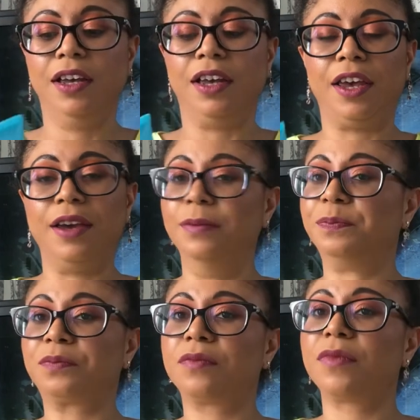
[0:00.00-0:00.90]

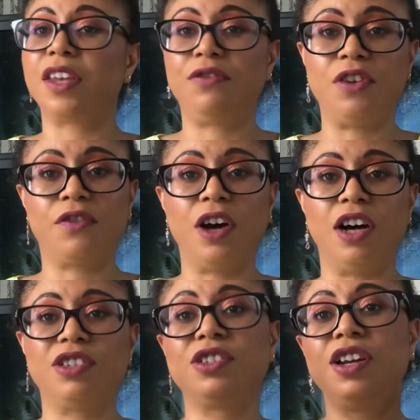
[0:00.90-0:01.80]
If you've
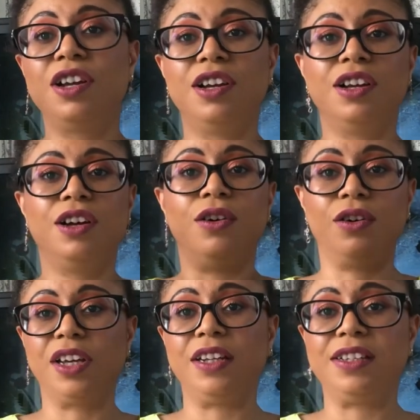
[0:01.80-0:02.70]
got
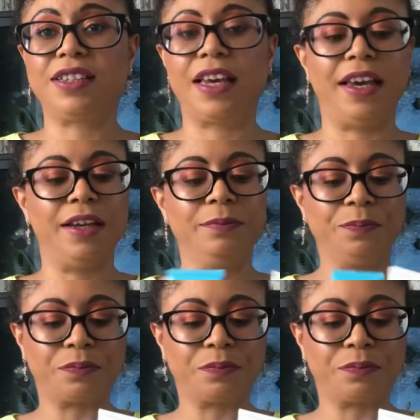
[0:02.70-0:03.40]
oily skin,